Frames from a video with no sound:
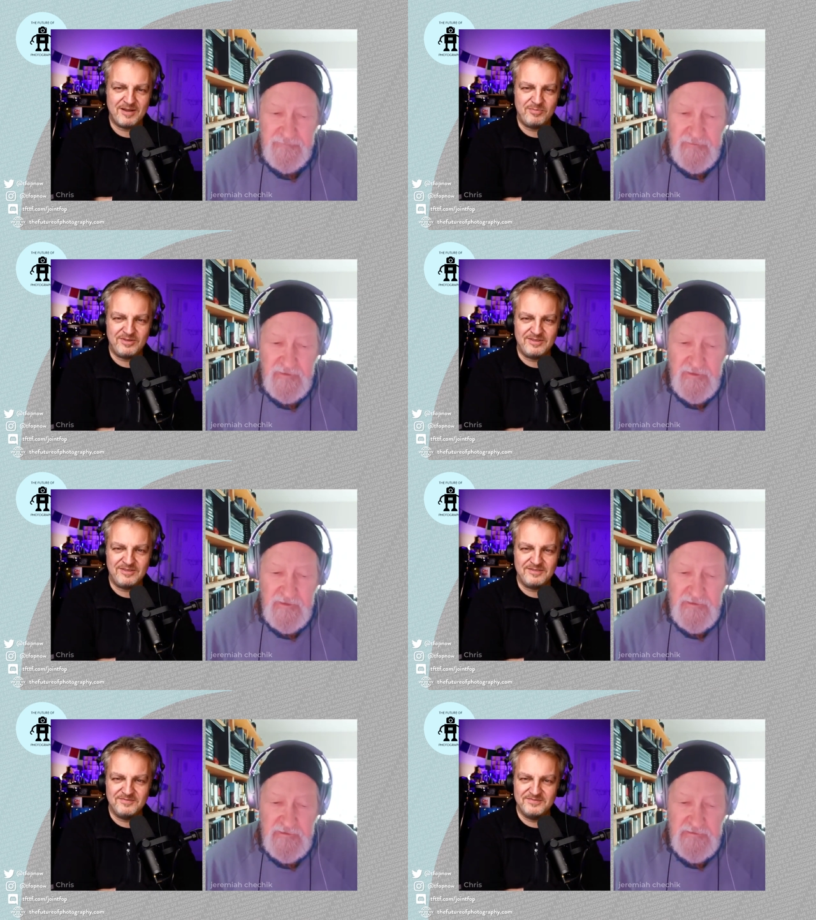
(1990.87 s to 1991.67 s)
Speaker 1: a
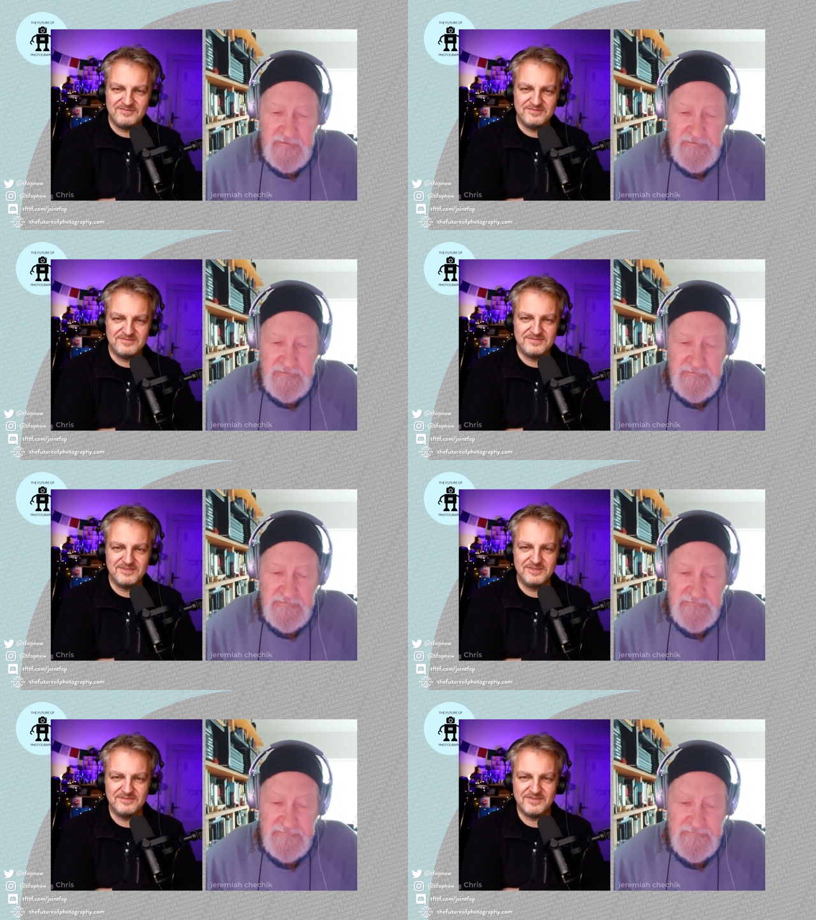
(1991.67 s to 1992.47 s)
couple
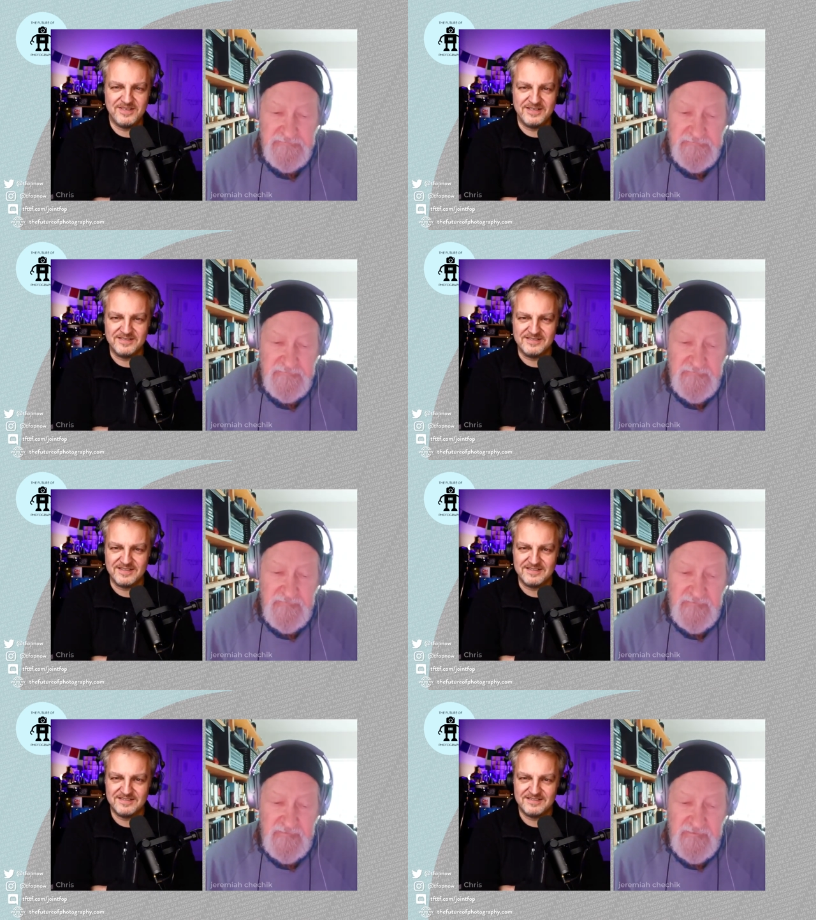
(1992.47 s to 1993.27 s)
of things
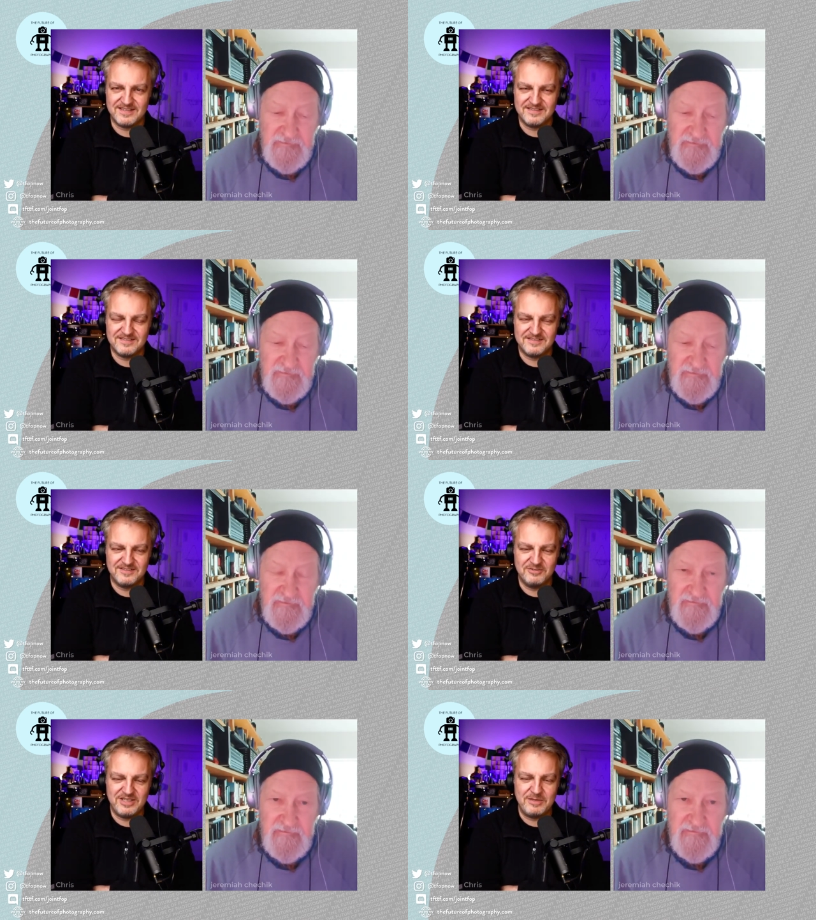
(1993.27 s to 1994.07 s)
that
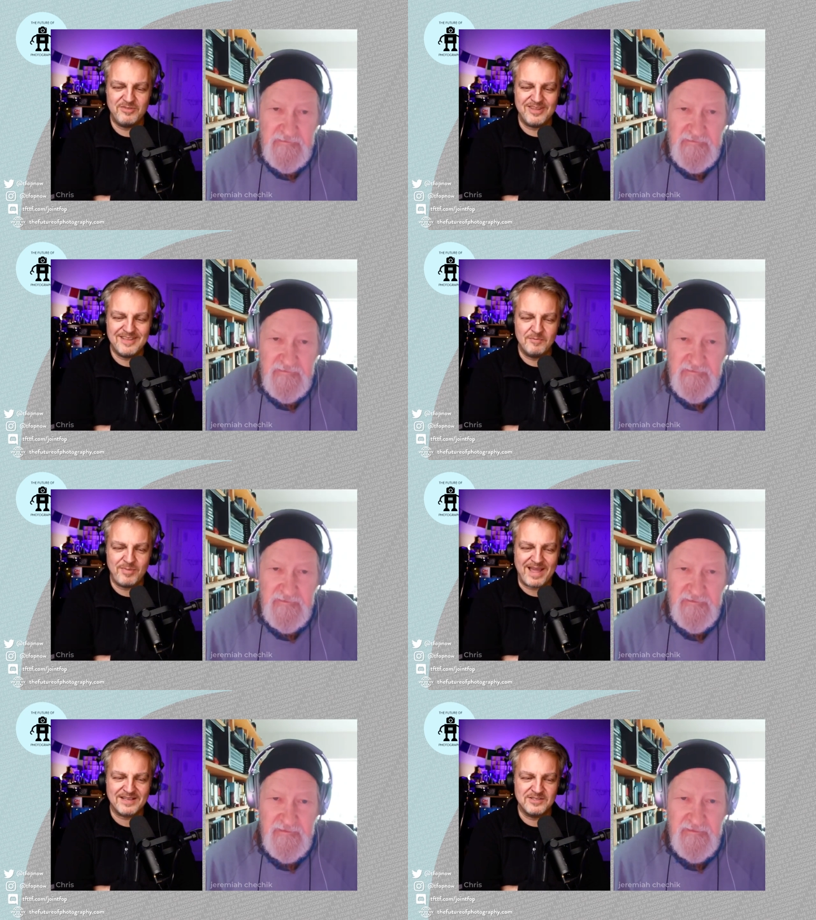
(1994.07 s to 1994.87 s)
that you keep thinking
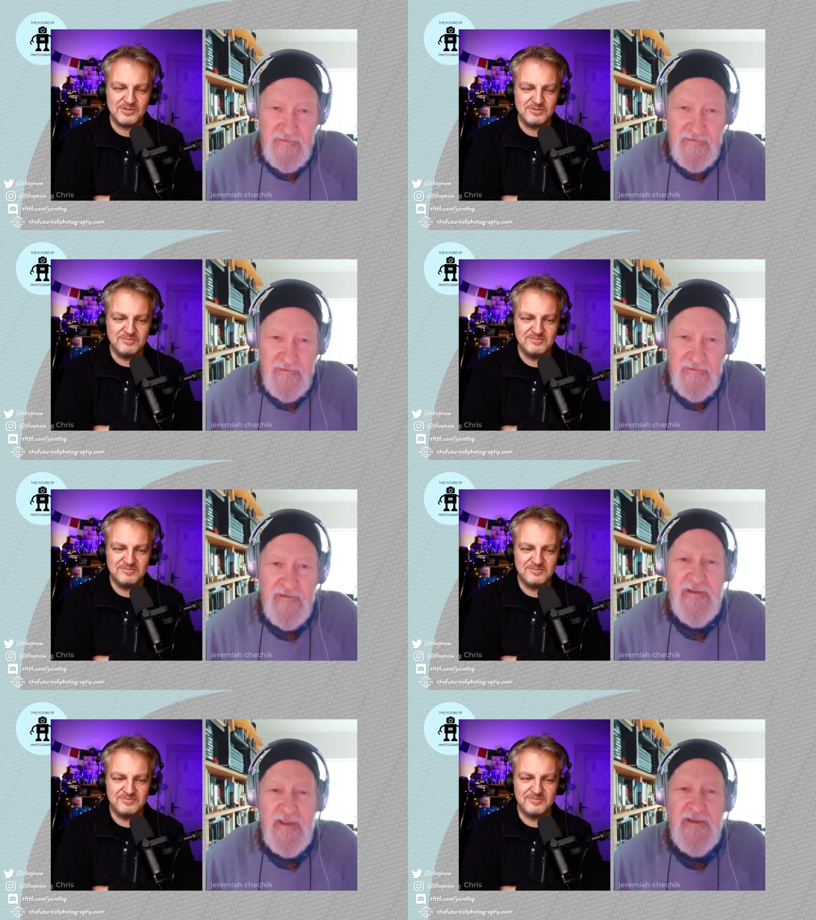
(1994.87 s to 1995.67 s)
back to
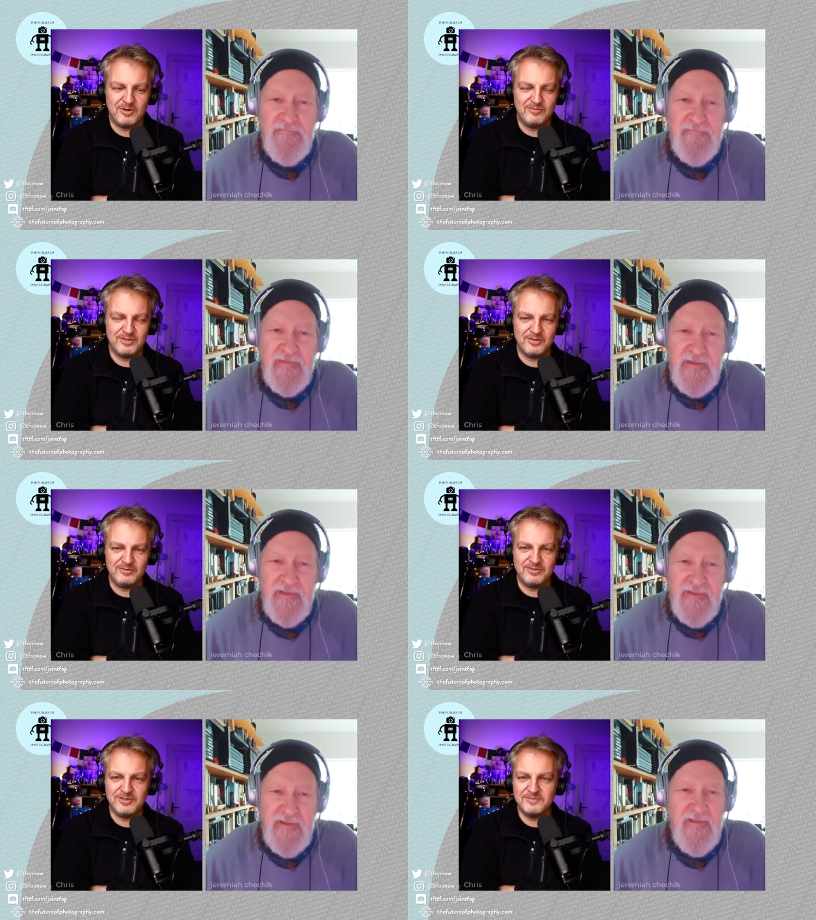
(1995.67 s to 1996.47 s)
yeah. over and
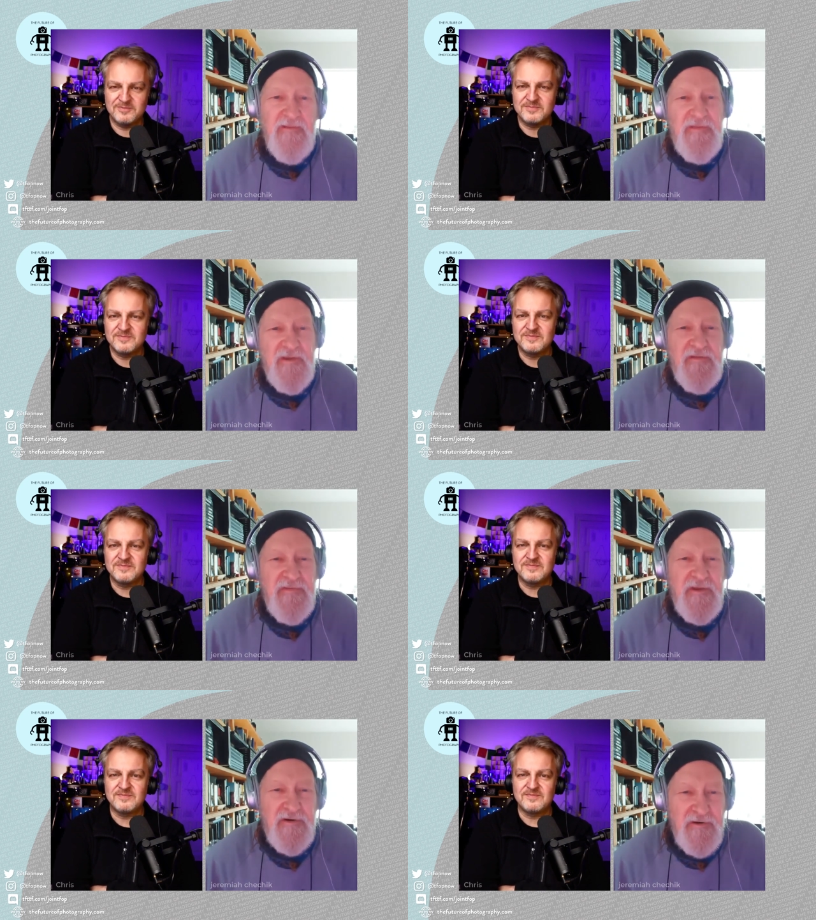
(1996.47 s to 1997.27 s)
over?
Speaker 2: The
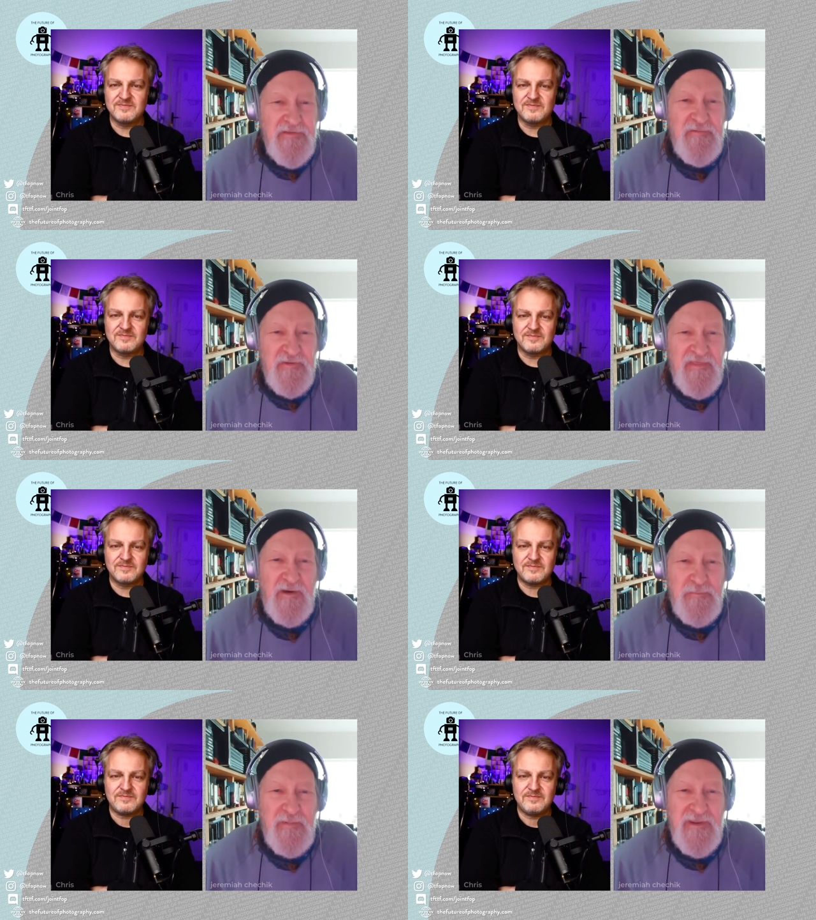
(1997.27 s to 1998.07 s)
the Earth
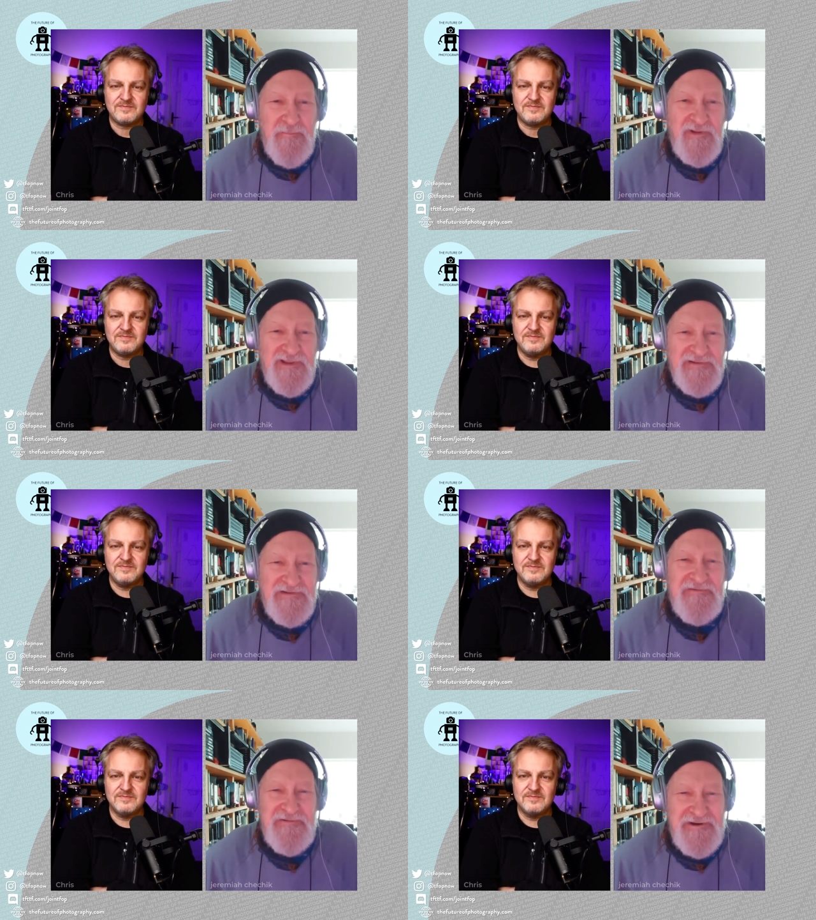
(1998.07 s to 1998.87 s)
without people
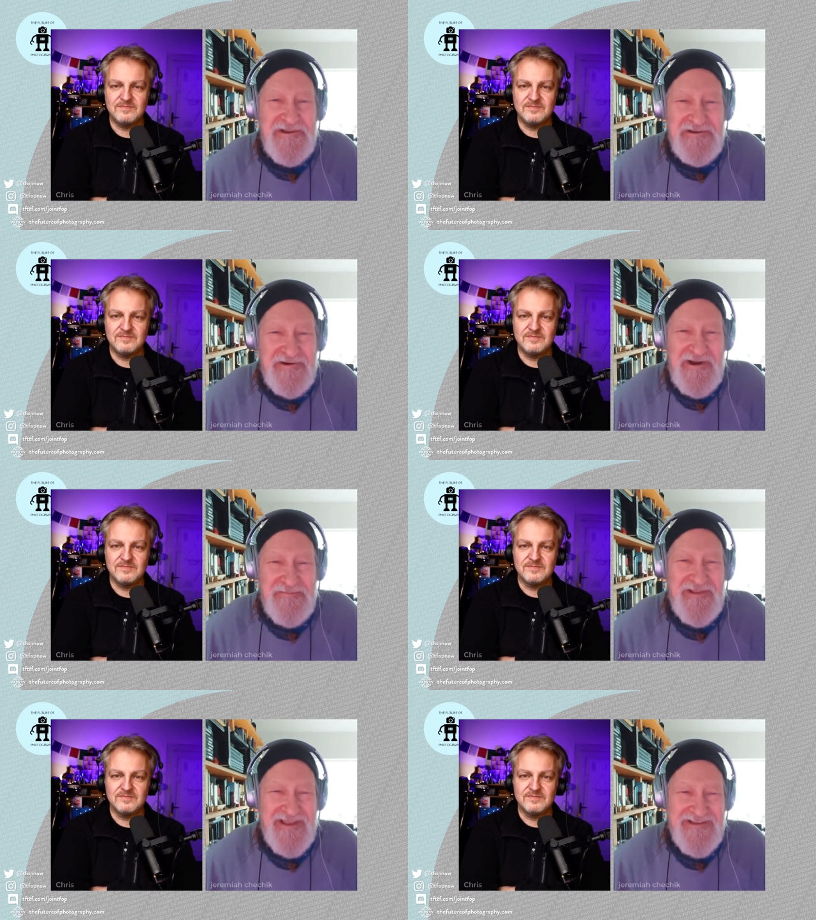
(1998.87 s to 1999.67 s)
is a really
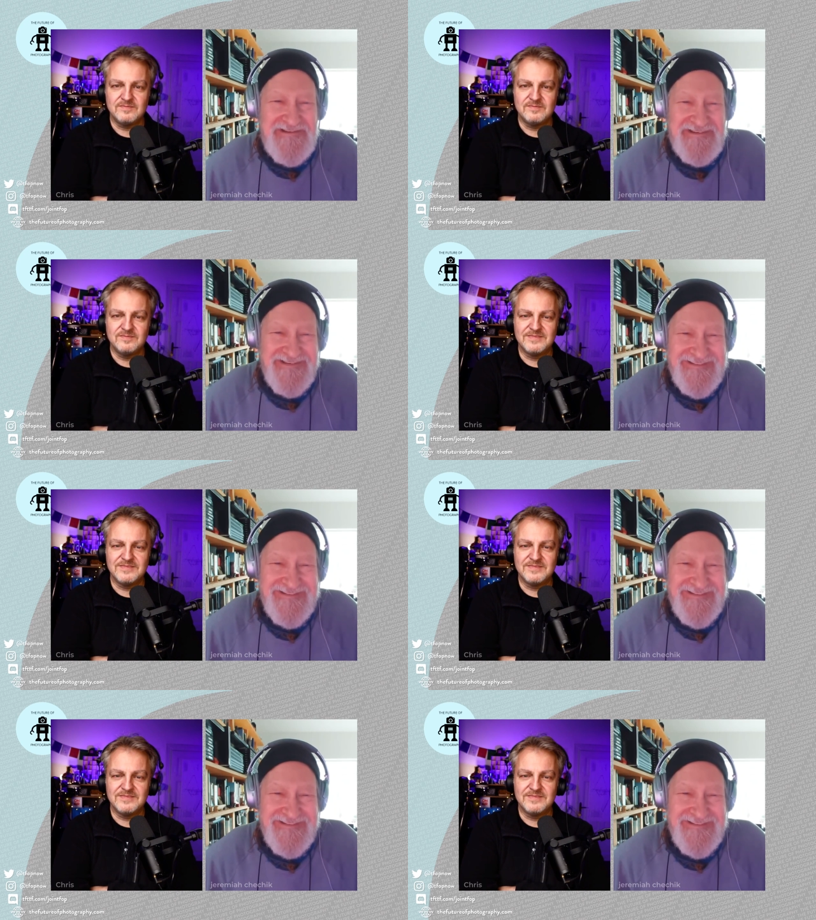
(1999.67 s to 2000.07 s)
great place.